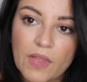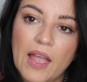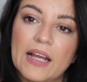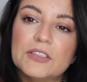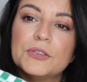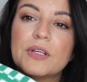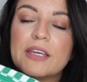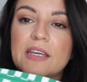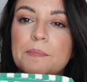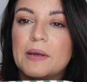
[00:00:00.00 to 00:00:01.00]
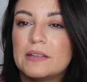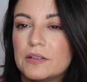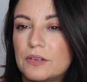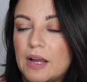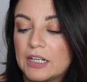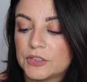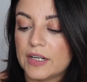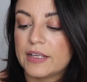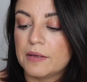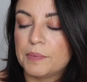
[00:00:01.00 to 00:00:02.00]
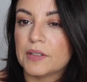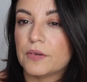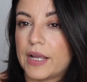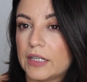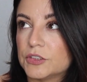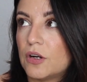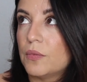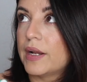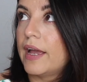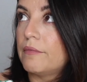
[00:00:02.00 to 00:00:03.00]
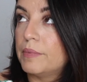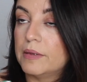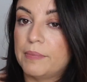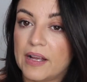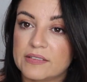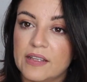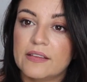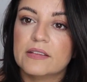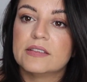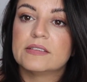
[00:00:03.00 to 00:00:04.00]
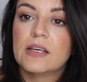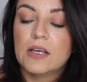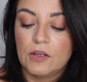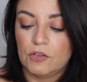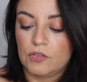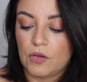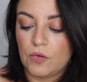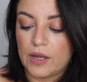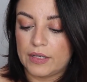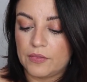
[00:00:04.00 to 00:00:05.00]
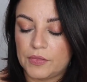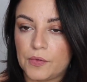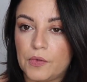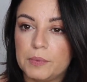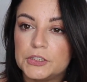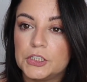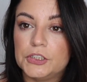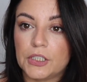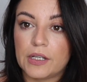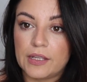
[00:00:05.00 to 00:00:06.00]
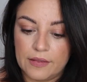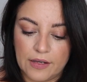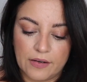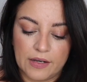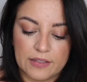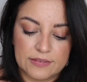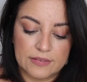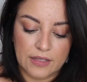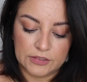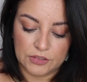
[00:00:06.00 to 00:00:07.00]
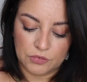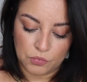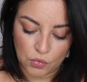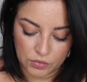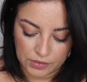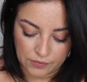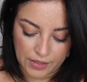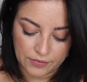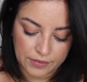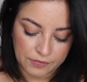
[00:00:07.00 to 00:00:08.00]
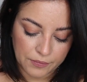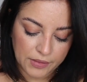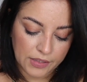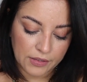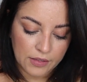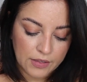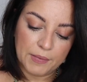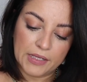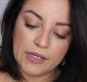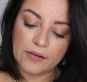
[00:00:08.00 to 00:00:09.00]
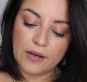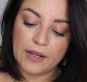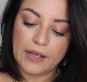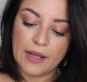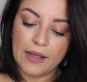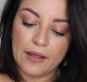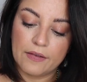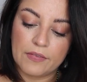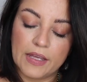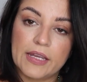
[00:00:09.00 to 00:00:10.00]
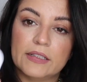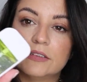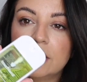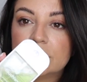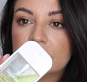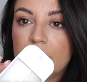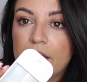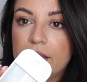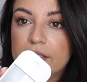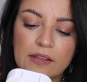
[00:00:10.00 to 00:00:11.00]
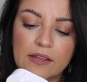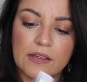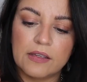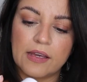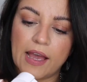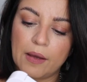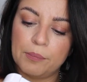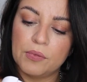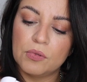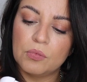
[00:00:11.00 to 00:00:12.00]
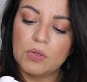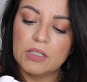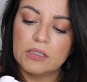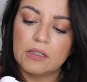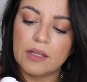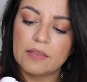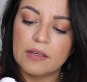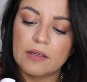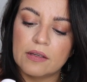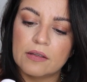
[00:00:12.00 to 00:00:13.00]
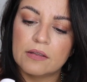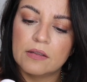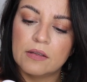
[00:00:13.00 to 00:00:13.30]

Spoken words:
I do keep a little, I try to keep a little catch-all when I have big bags like this so I can throw a bunch of junk in there and it's not just rolling around everywhere. And here I have a Touchland, the apple one, I think.